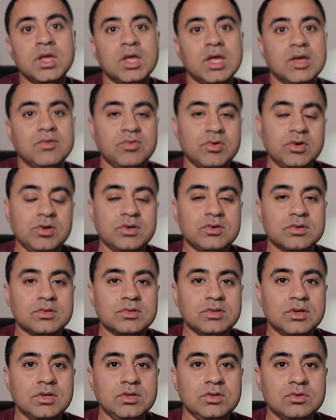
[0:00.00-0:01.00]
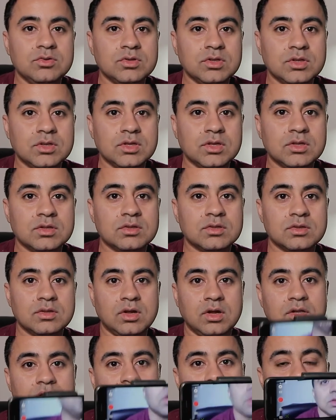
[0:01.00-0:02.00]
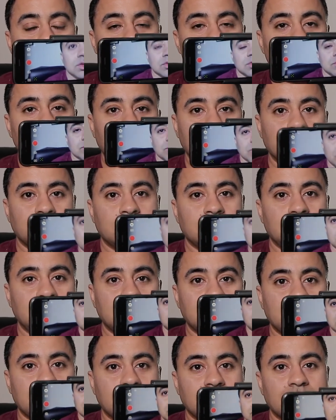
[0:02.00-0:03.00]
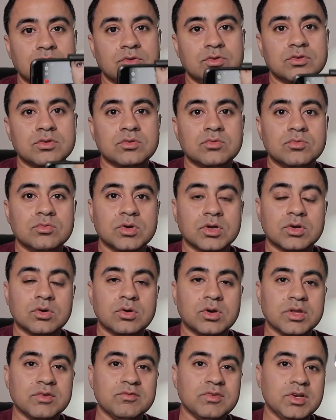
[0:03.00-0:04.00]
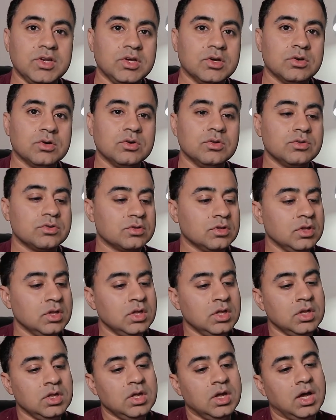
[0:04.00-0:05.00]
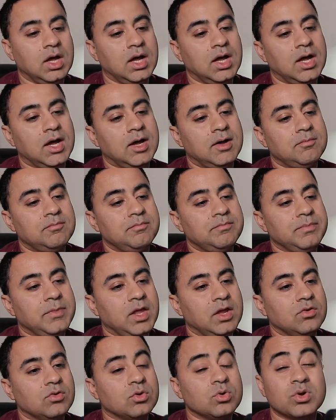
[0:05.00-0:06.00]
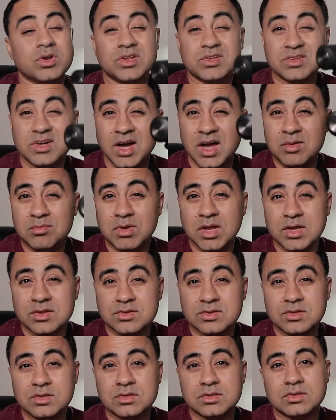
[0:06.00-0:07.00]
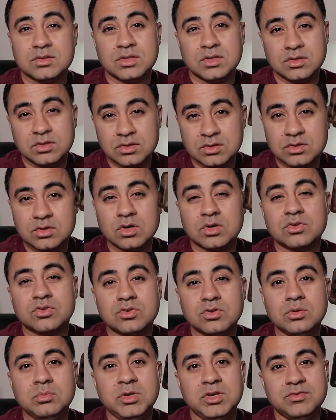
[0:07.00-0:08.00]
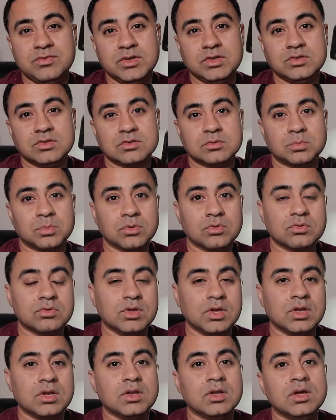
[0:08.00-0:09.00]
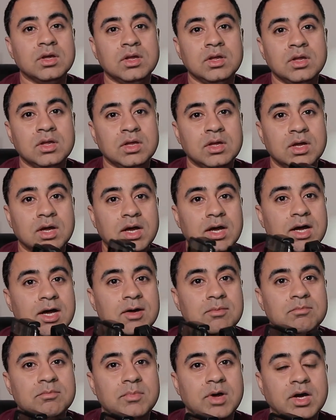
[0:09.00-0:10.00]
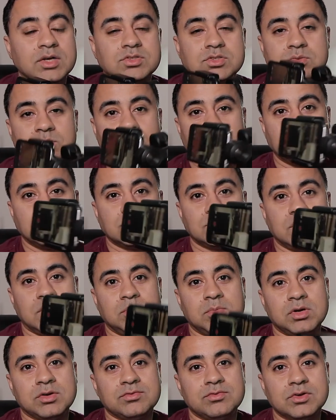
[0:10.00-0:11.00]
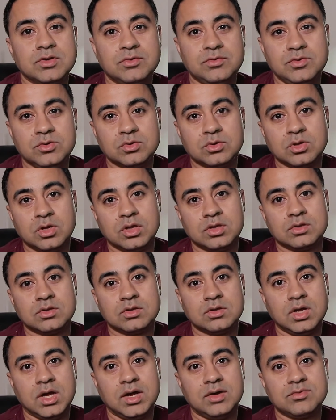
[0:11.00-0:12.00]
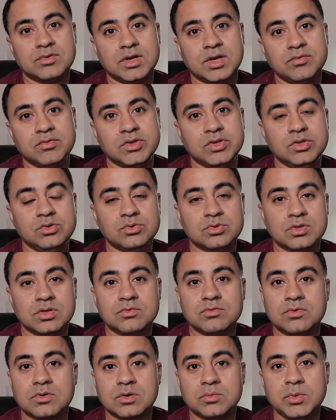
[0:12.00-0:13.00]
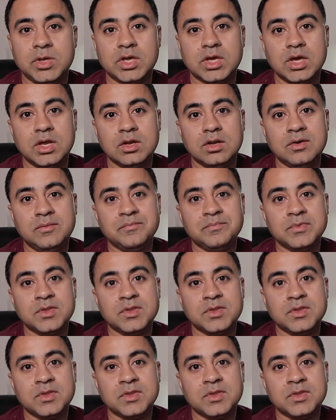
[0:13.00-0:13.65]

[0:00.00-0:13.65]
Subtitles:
if you're interested in using this for your mobile phones, recording videos and recording time lapses, it's got so many features built in. I just wanted to share my first few thoughts after having used it for a weekend.